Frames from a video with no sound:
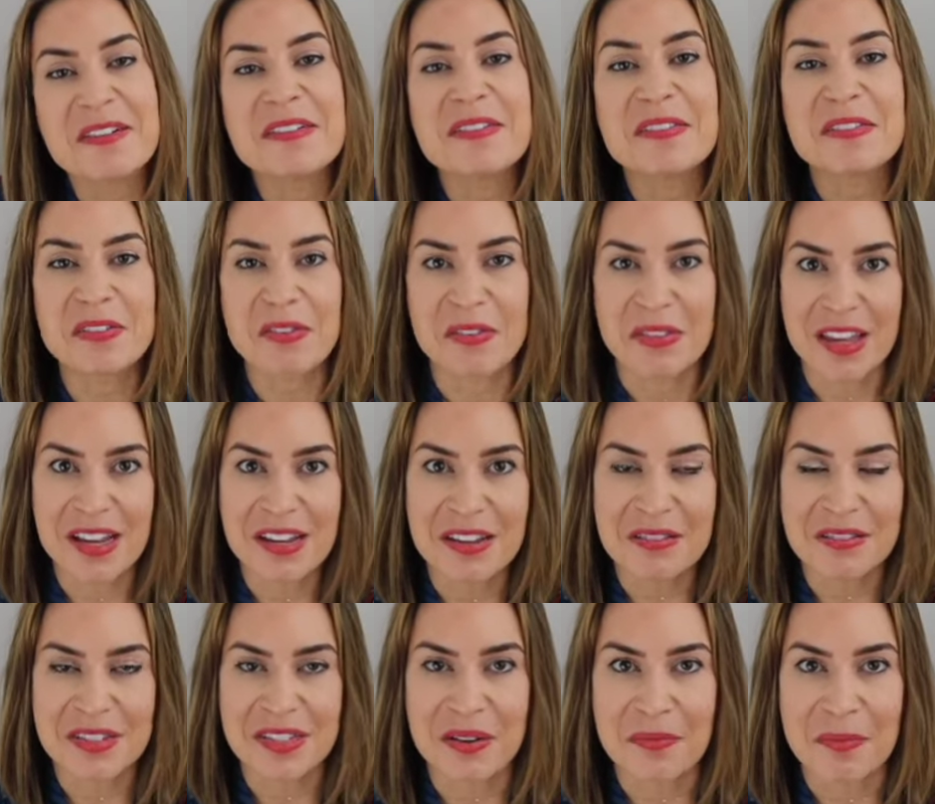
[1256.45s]
So thank you
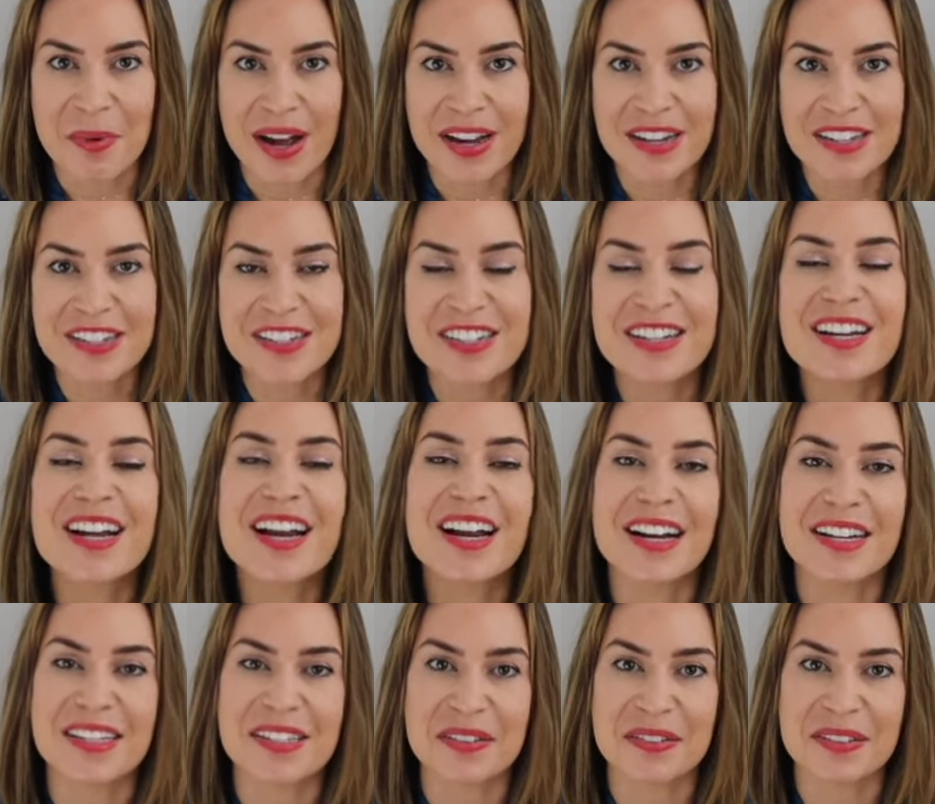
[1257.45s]
so much, and
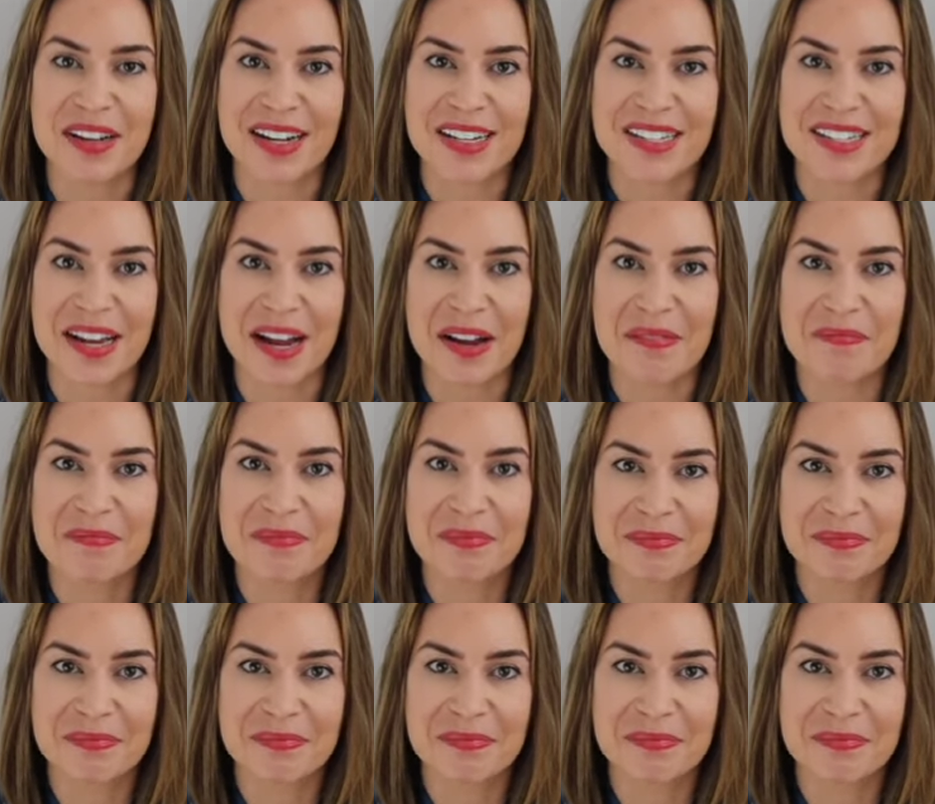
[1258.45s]
until next time.